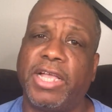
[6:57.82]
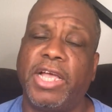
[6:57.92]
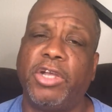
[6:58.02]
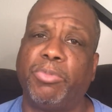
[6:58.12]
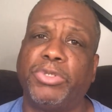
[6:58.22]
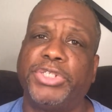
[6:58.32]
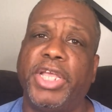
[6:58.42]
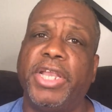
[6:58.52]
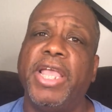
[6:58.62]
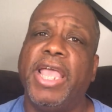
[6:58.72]
the
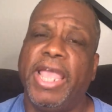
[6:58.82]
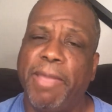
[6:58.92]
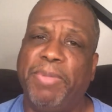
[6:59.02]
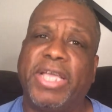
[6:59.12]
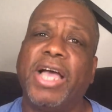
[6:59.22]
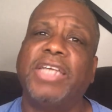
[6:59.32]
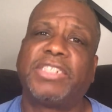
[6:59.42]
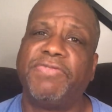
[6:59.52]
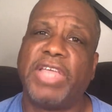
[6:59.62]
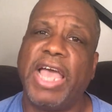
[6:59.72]
100%. And because
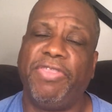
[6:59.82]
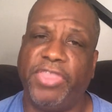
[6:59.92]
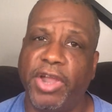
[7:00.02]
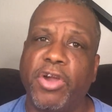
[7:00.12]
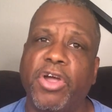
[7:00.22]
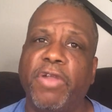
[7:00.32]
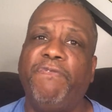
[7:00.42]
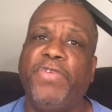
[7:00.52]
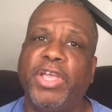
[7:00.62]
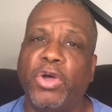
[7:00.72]
of that, they're going to
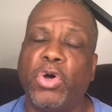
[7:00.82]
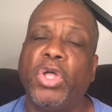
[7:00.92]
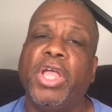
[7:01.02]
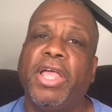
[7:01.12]
feel